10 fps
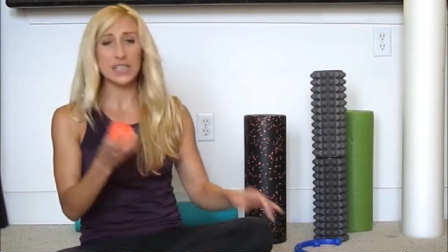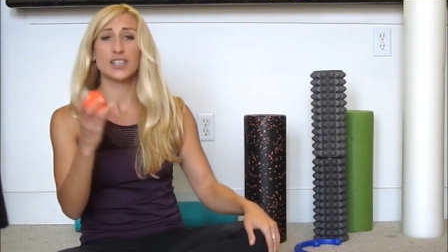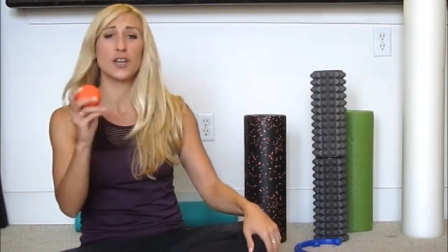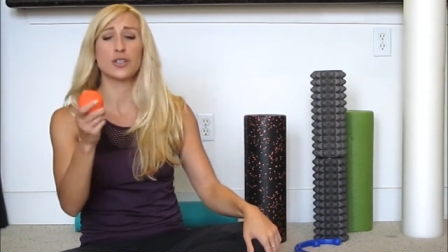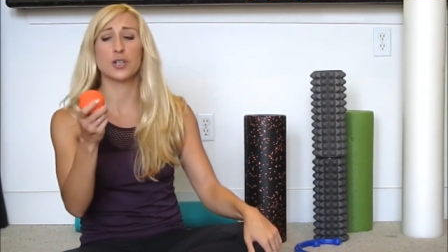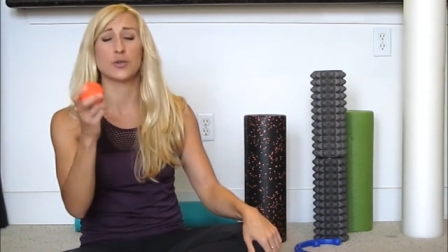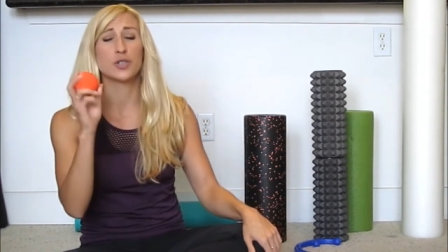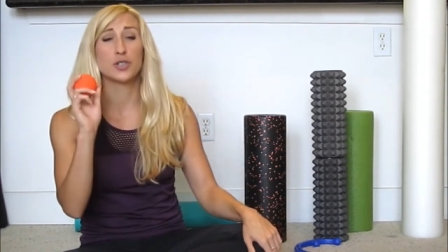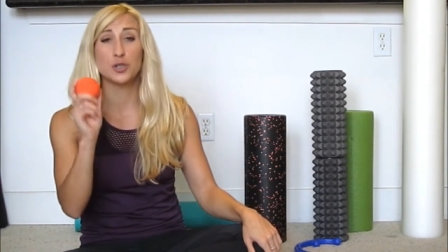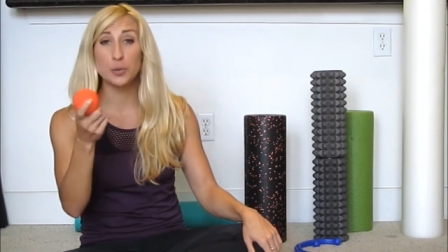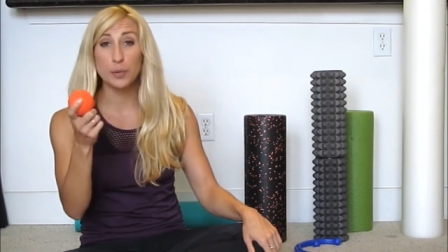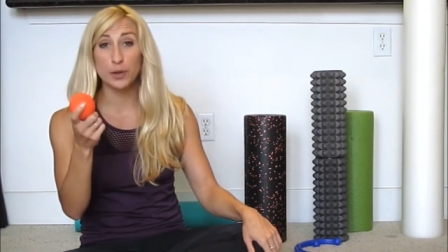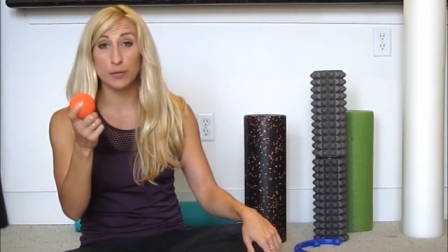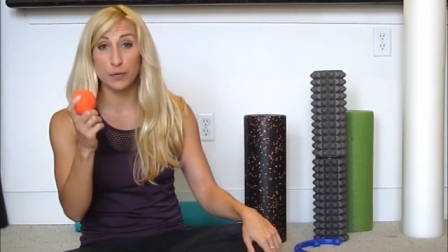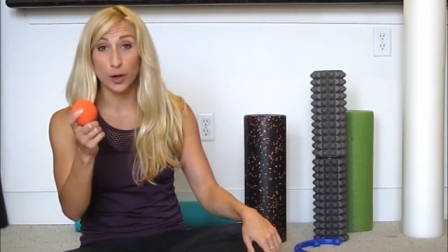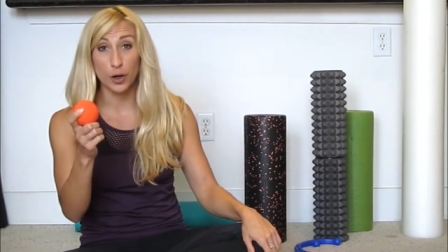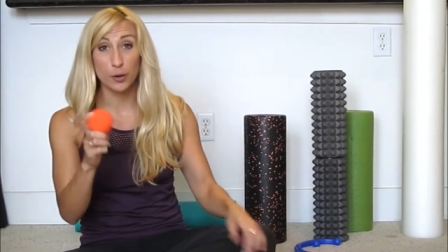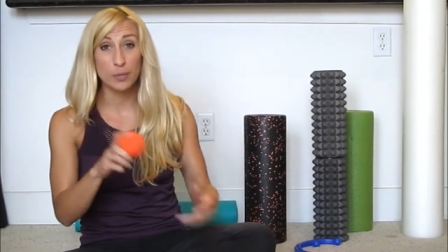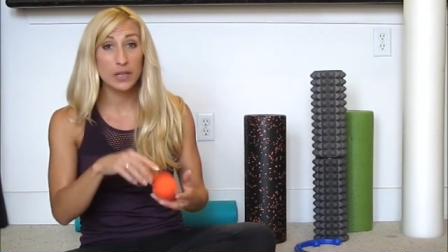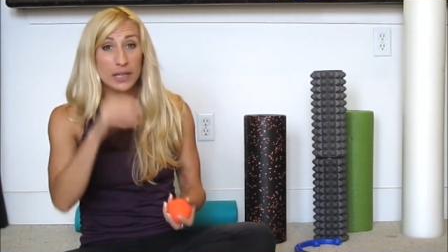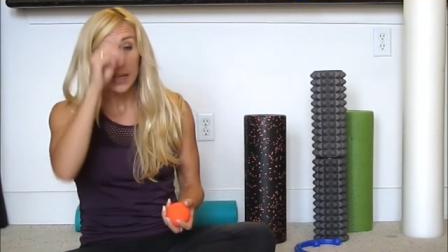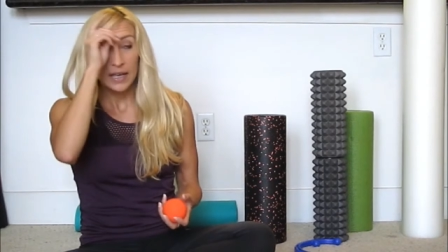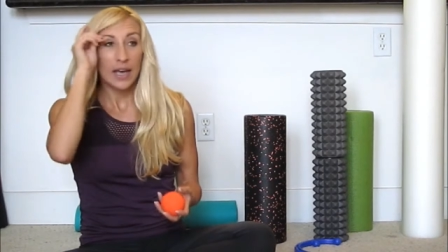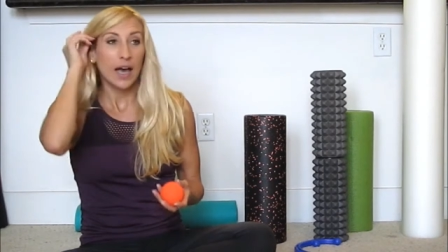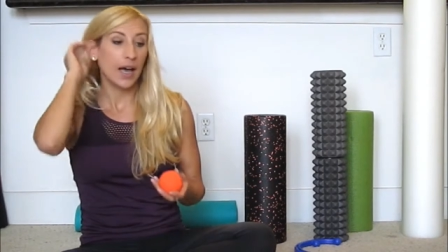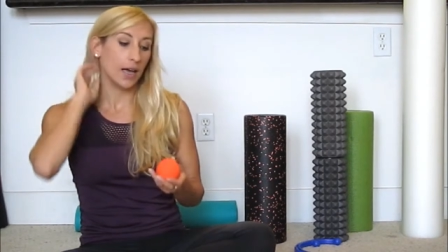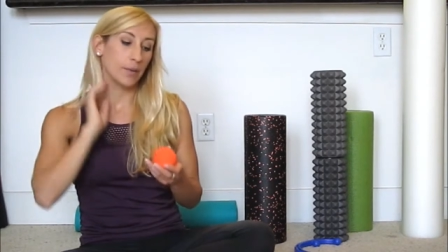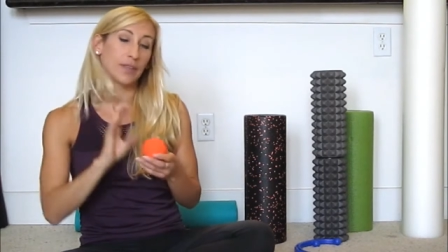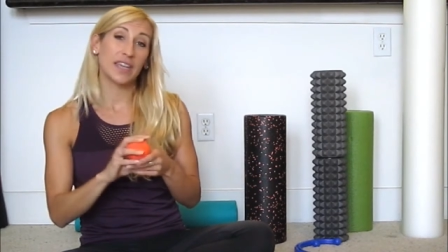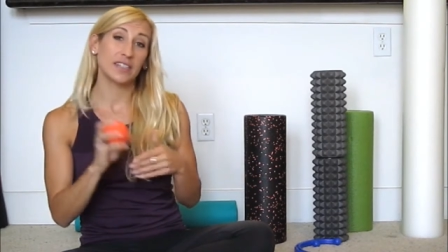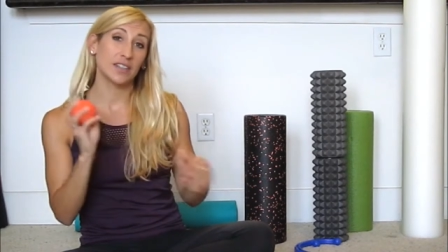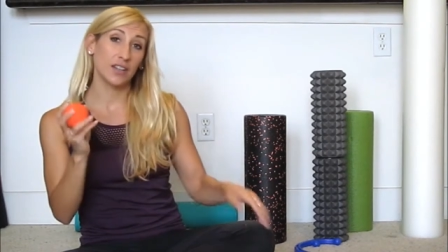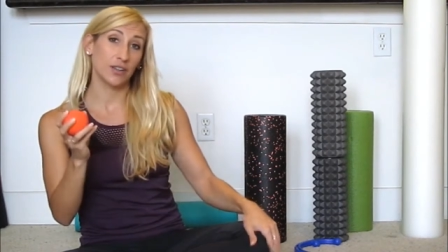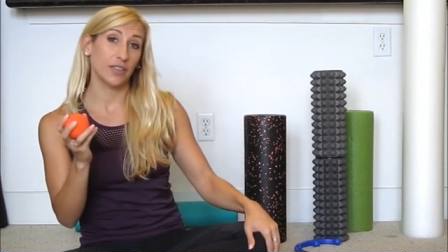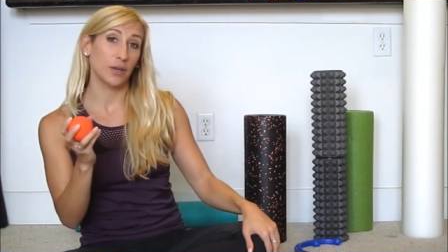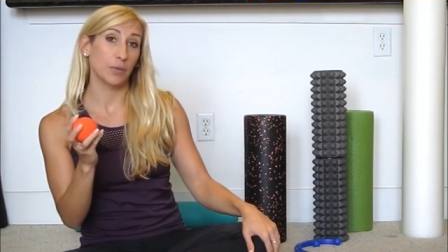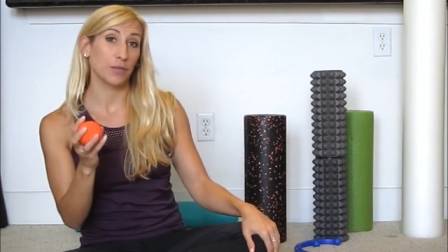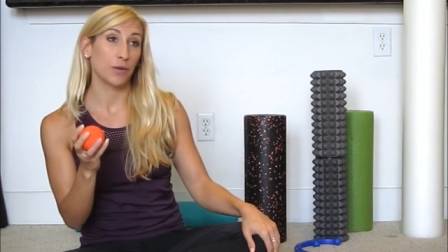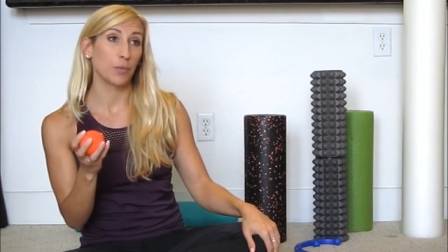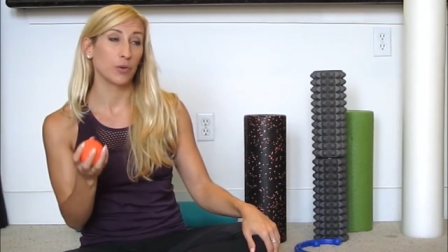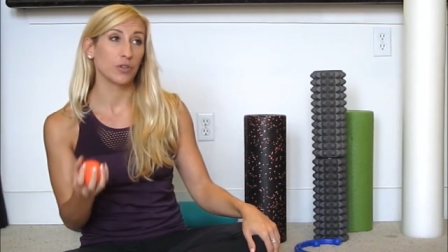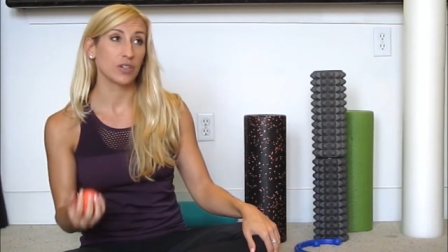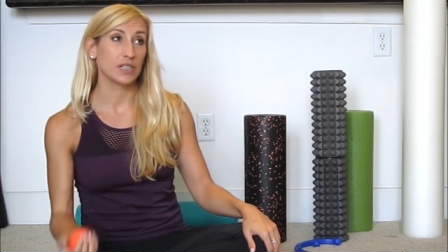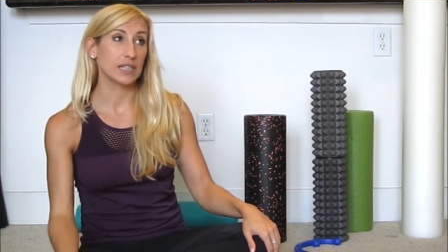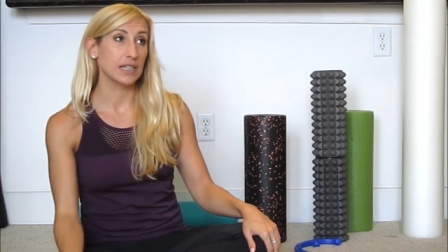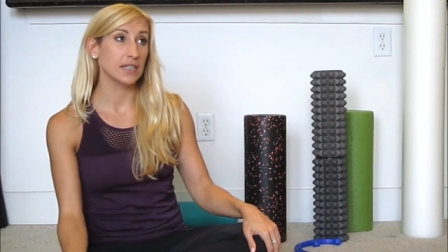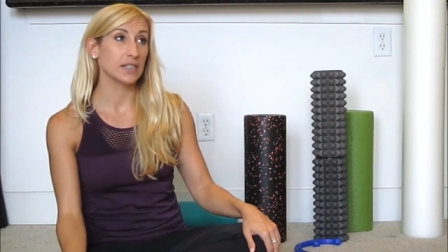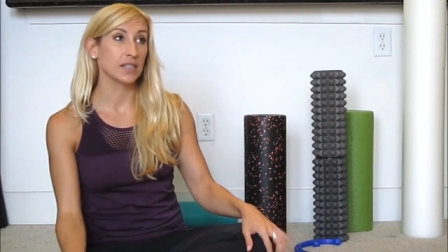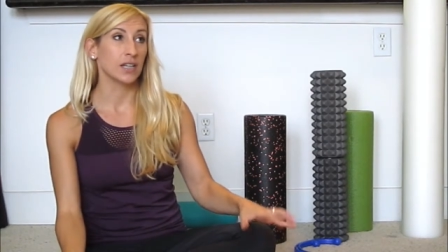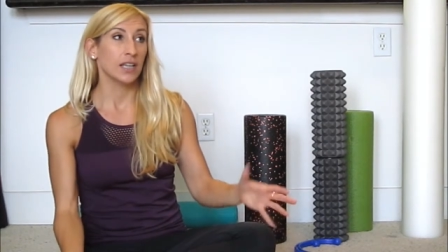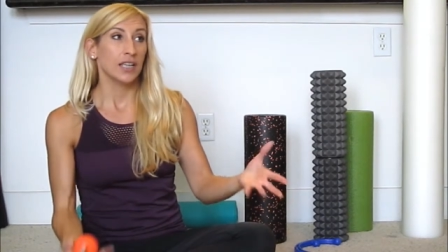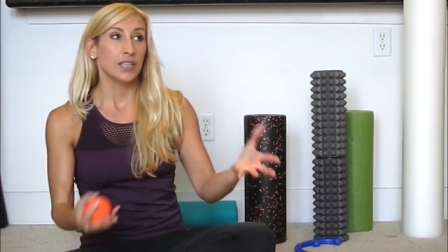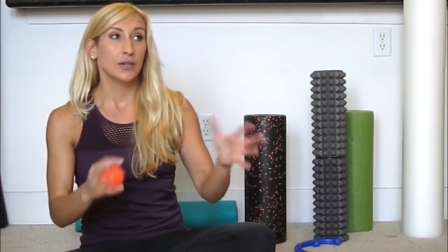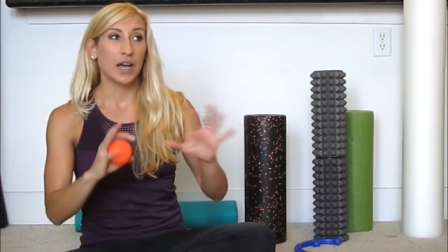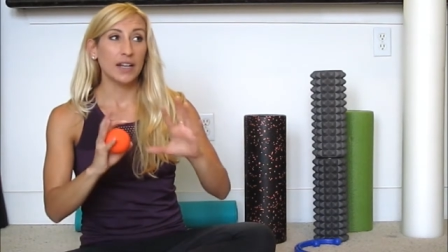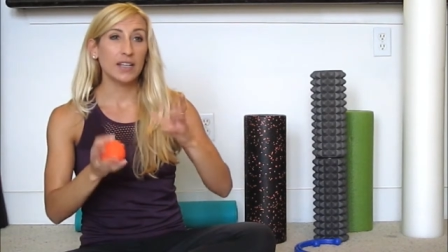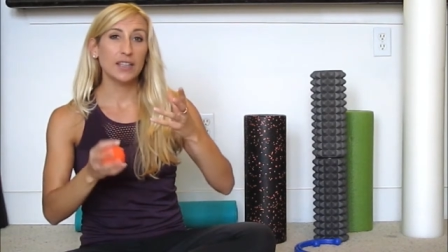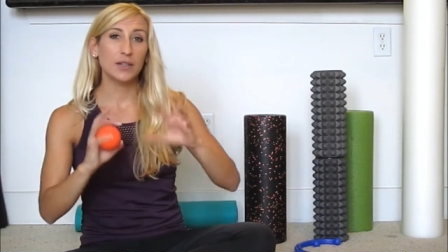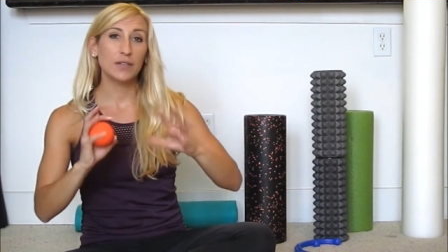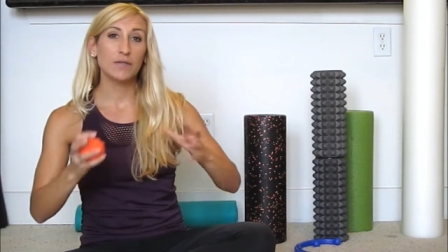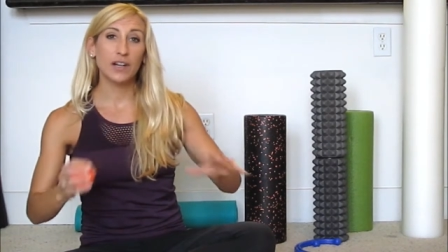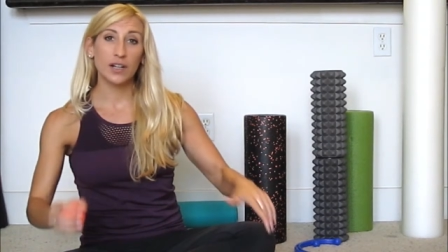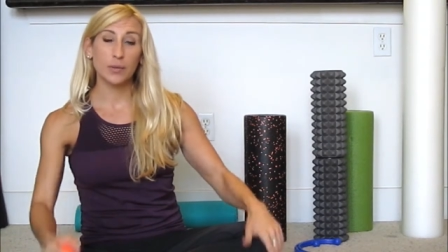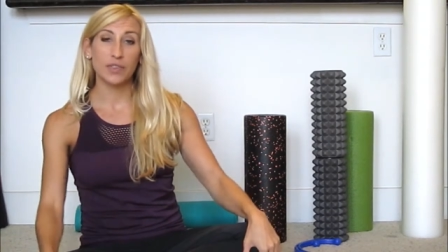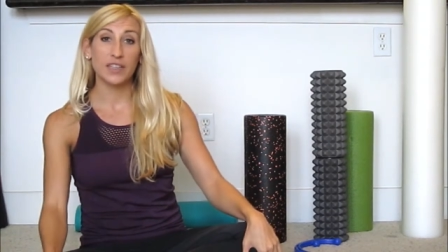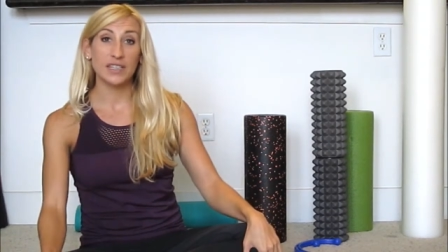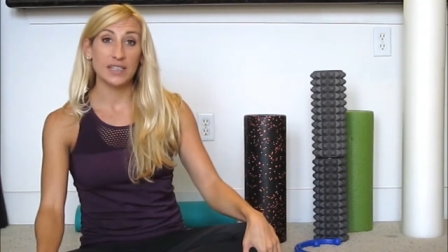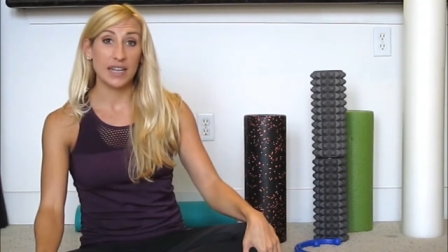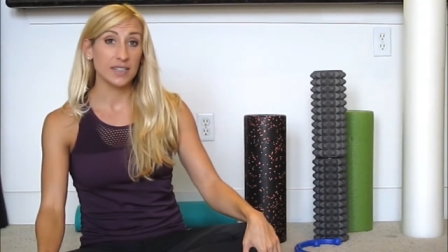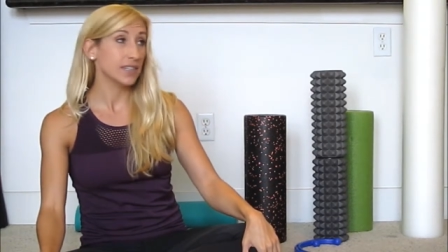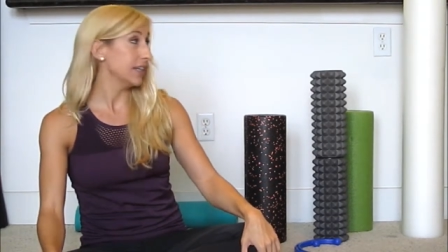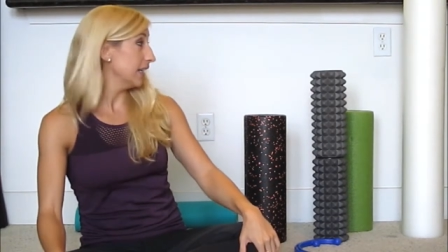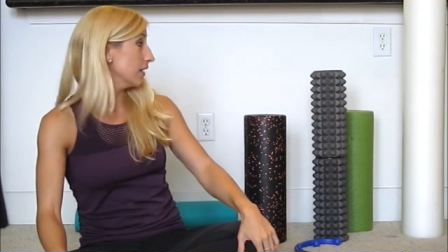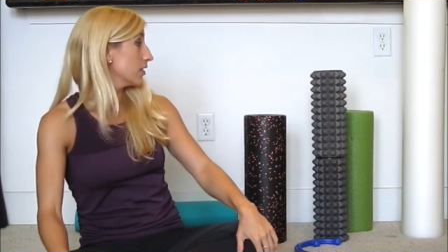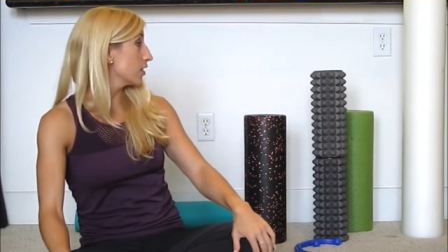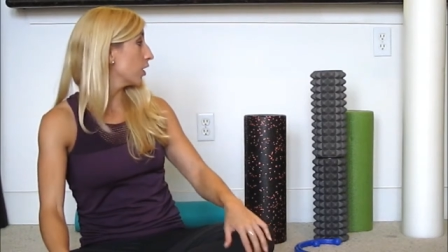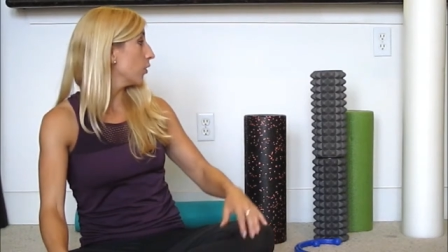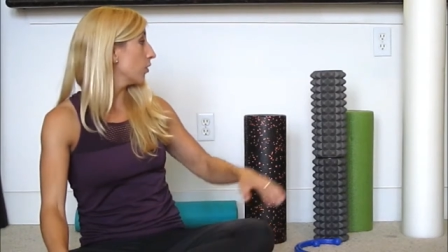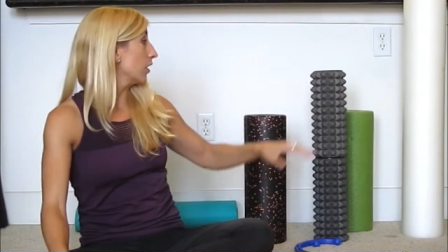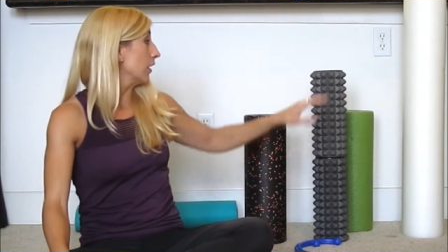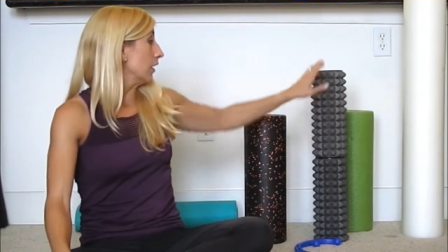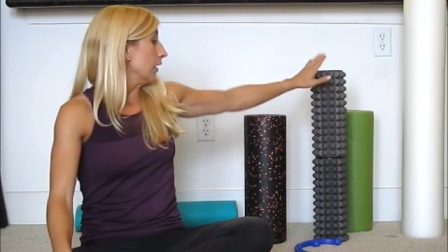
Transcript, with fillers: It's also super firm. And that's another thing with foam rollers is you can vary with the intensity. So,